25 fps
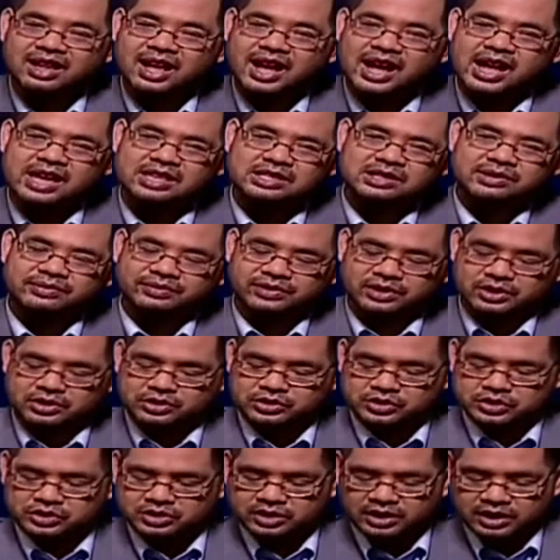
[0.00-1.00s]
the last
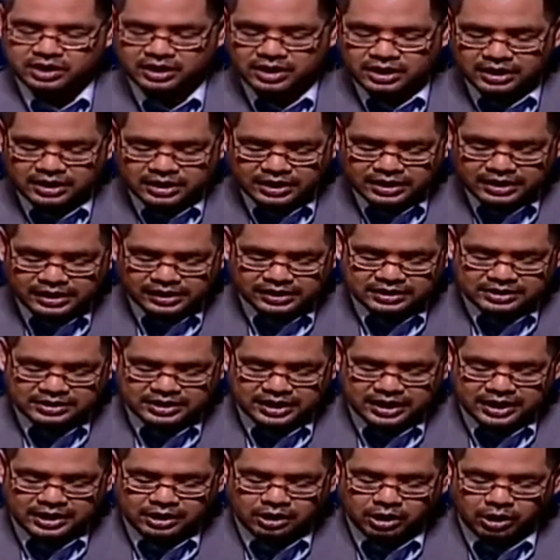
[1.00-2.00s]
verse,
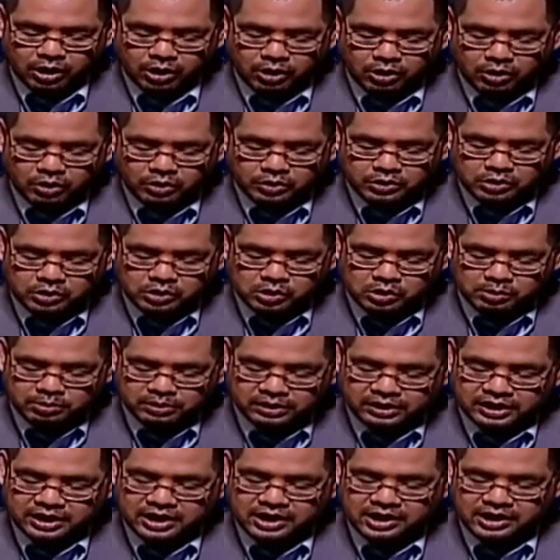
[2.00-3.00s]
He is saying, O
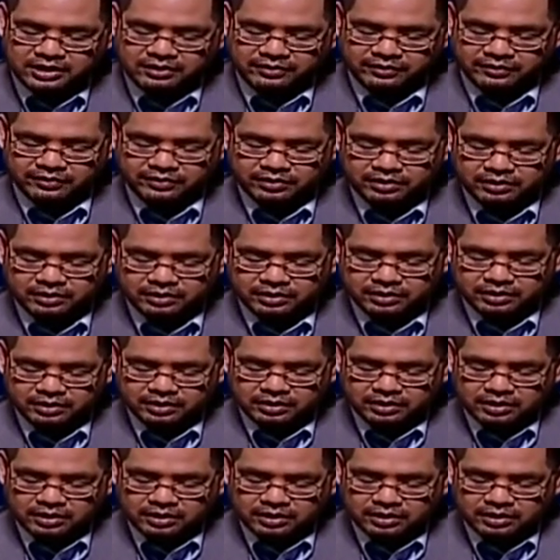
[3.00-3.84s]
you who believe,